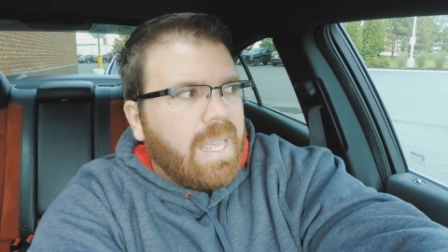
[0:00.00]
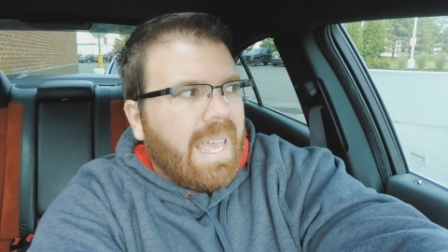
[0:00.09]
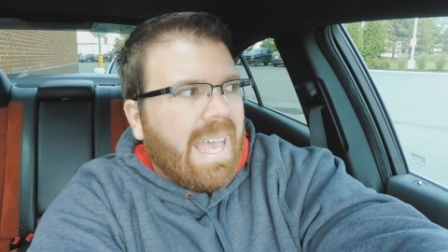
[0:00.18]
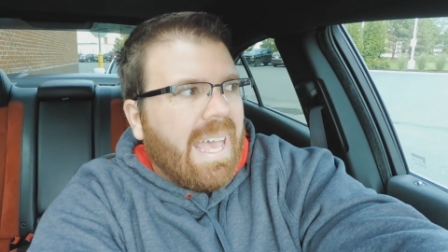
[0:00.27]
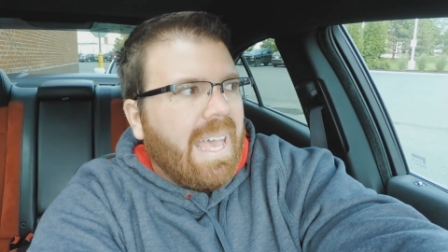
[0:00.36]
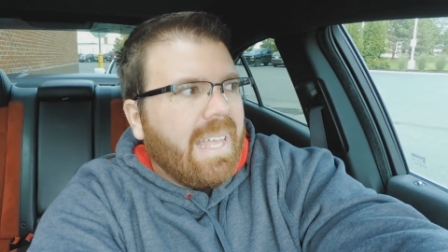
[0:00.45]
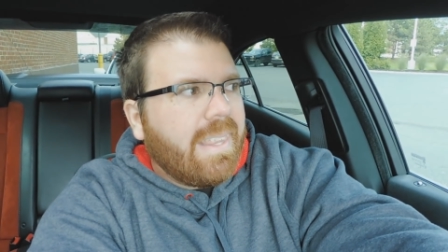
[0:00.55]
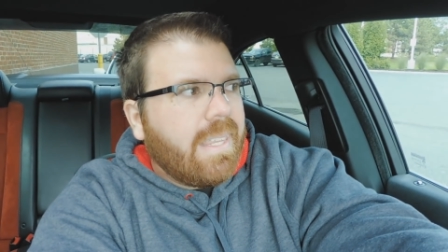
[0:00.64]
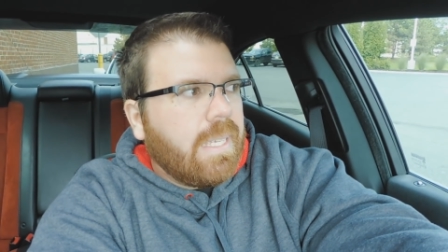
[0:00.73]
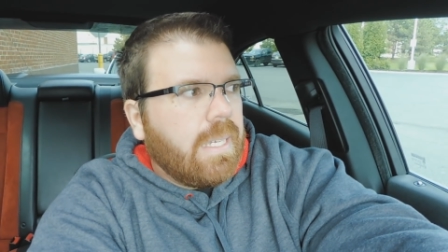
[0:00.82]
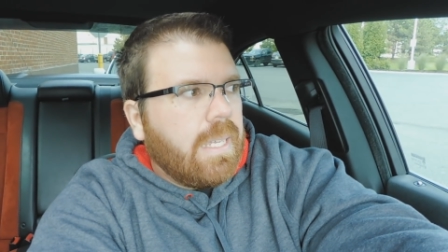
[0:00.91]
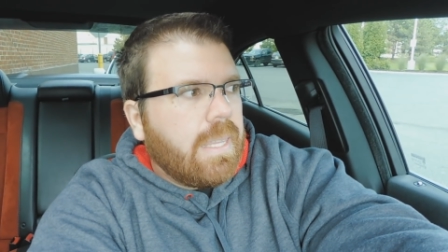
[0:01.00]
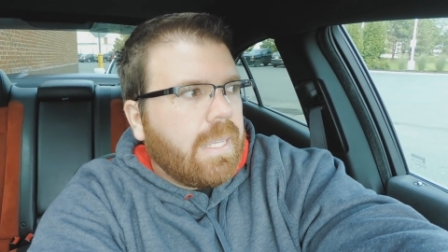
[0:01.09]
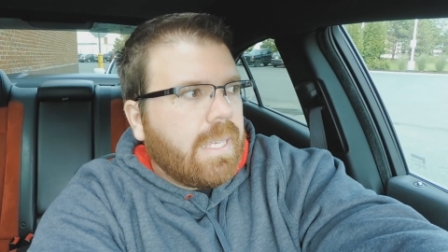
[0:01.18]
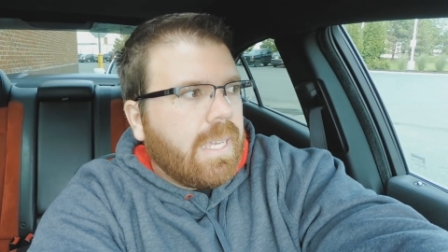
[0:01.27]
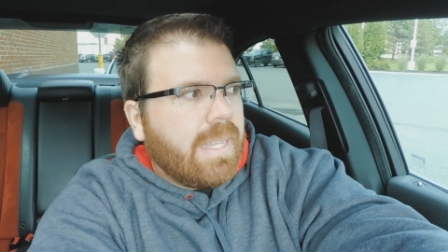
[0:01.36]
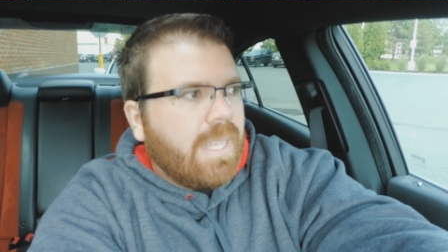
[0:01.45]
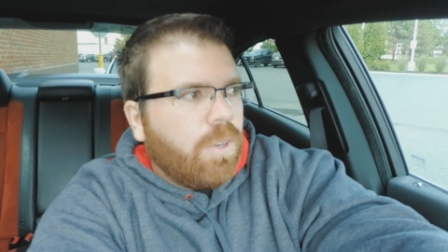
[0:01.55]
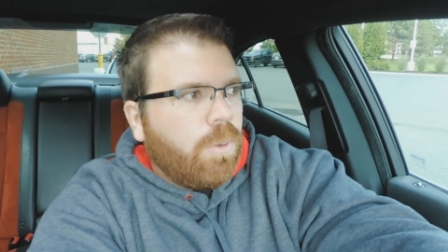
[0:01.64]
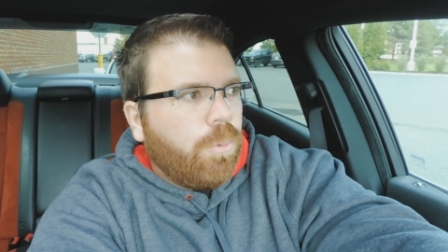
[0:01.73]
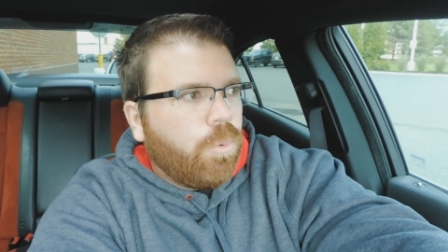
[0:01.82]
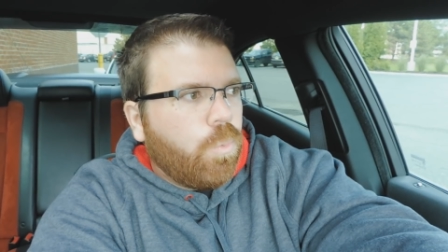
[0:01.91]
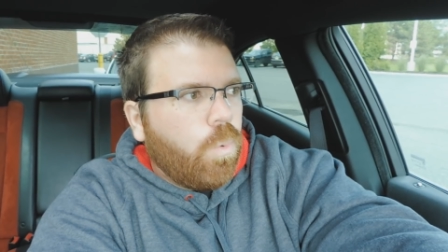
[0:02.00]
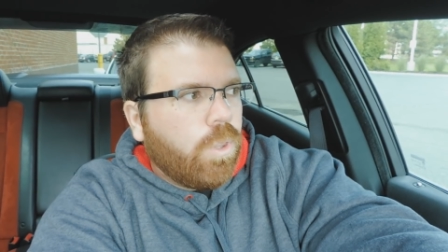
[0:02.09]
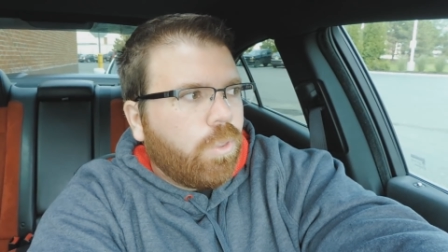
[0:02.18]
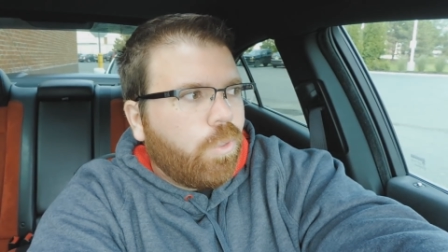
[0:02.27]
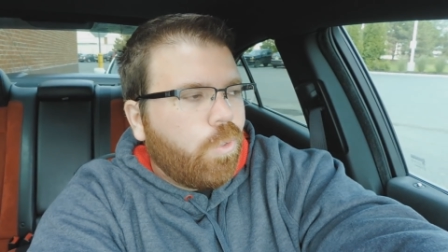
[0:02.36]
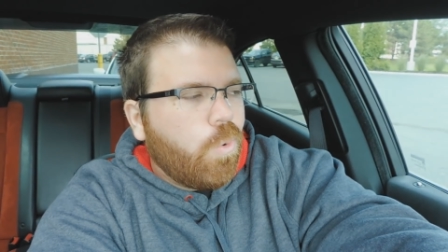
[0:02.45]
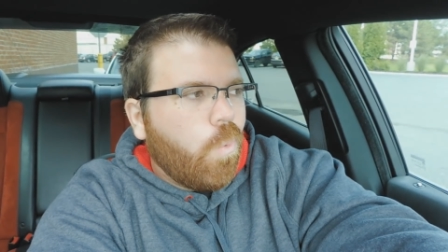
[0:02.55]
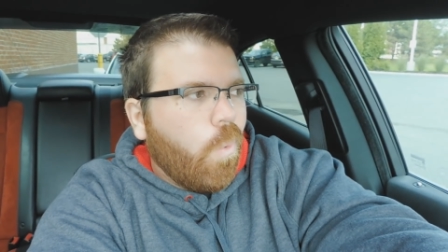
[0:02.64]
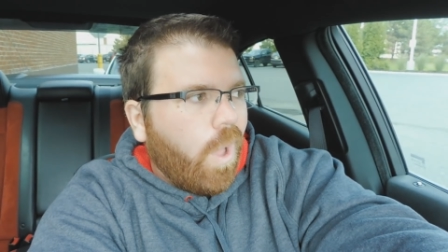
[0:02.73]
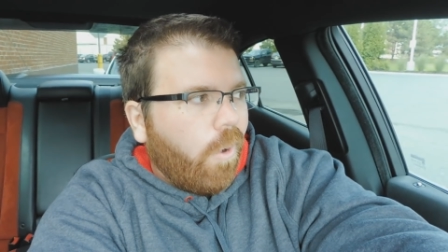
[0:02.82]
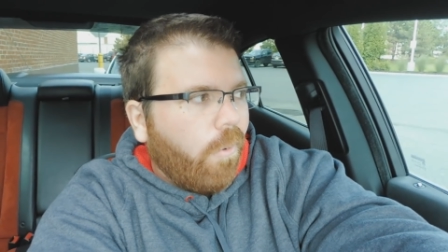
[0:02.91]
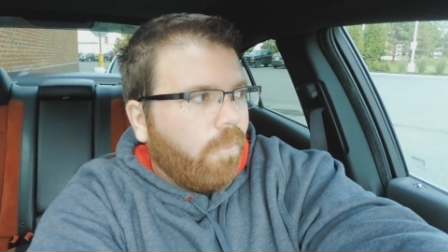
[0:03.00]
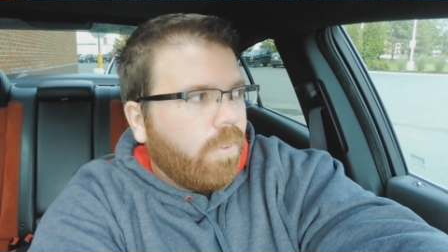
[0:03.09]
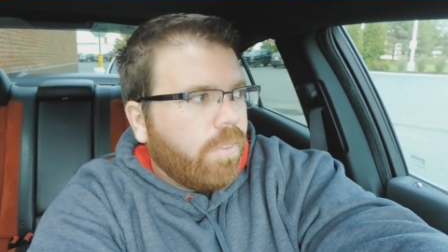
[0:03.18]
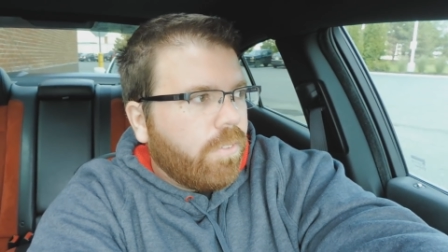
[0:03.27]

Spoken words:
At I think I did almost 112.